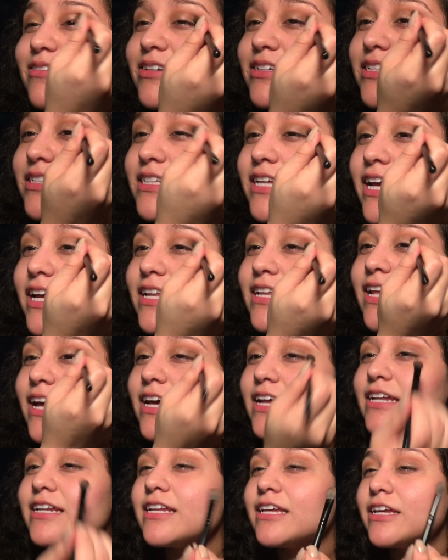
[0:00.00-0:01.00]
You just head that
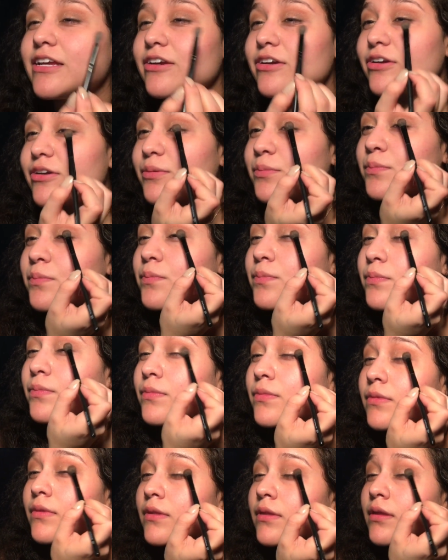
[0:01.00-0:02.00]
in here
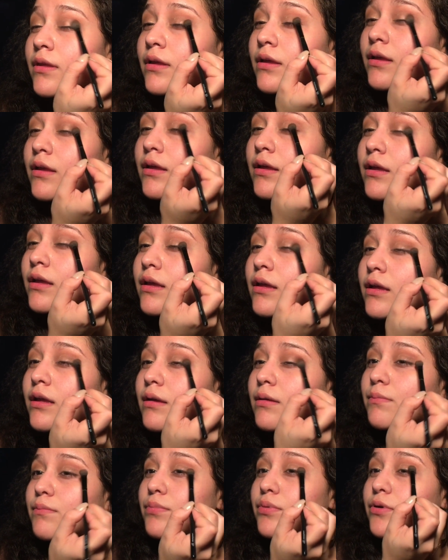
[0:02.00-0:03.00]

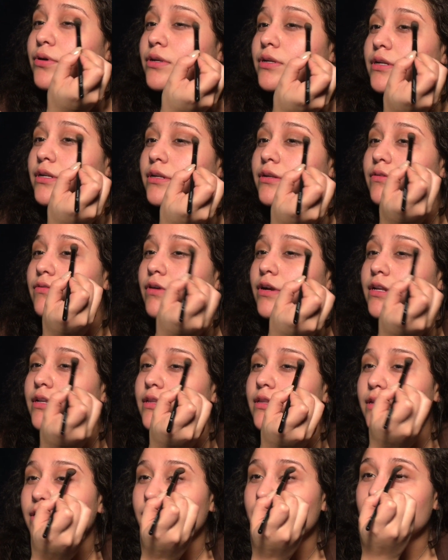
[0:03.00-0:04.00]
and put it right
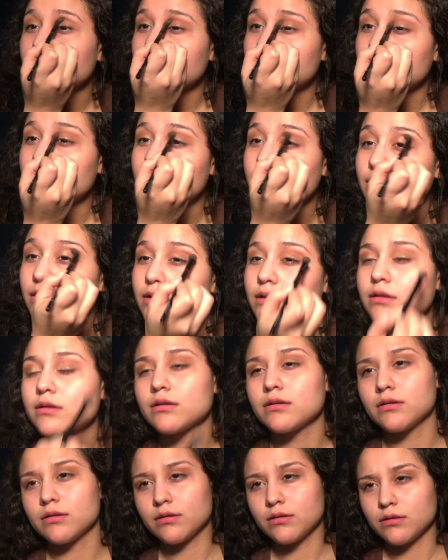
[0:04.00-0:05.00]
there.
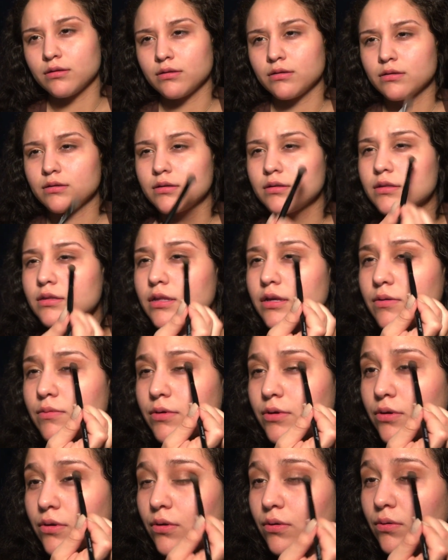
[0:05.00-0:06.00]
There
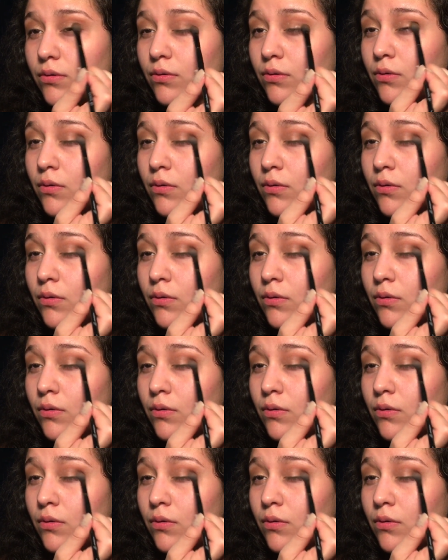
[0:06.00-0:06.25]
we go.